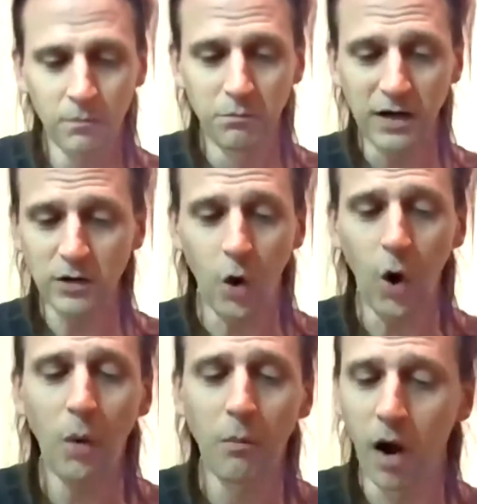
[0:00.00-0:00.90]
But
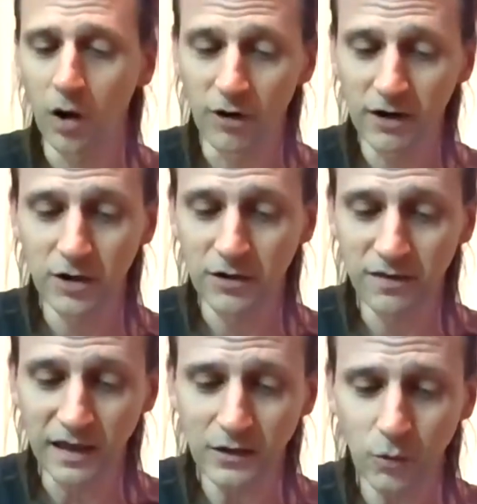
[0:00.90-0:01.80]
all Margaret could
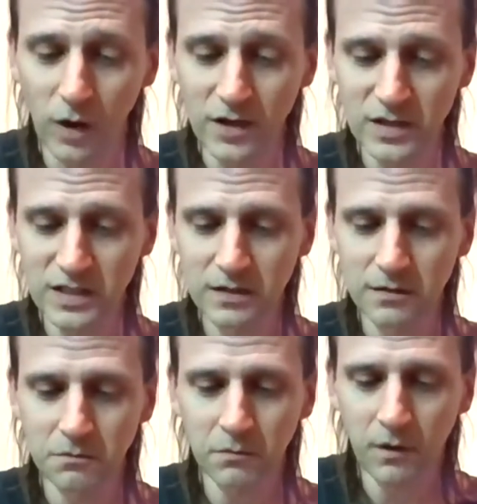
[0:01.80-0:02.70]
think was,
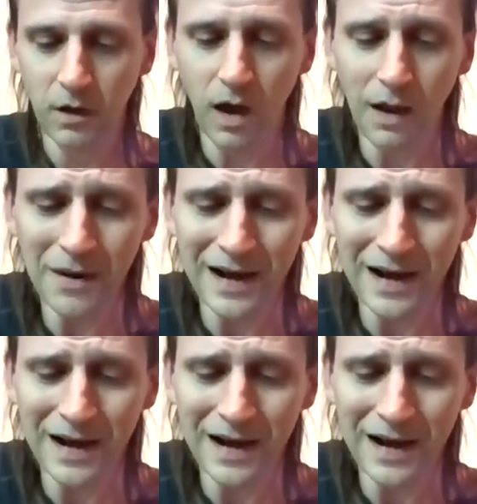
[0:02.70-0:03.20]
I'm